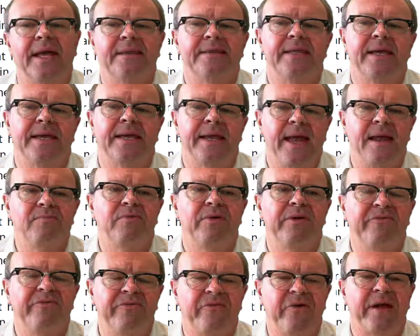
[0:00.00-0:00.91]
at the
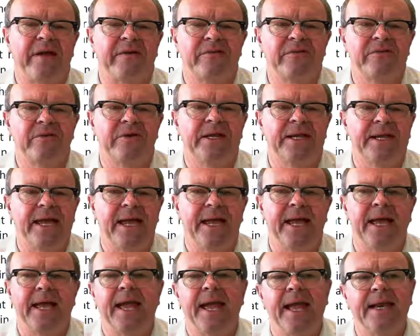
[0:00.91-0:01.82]
Cadbury factory
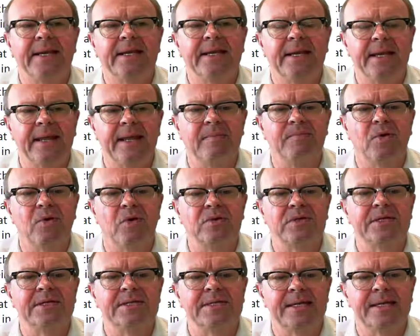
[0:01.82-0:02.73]
at
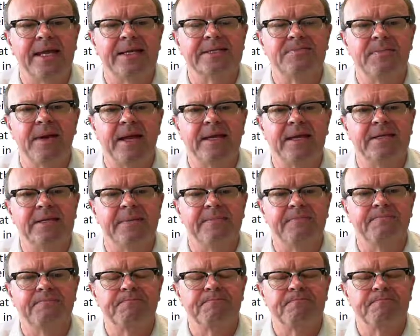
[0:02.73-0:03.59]
Claremont in Tasmania.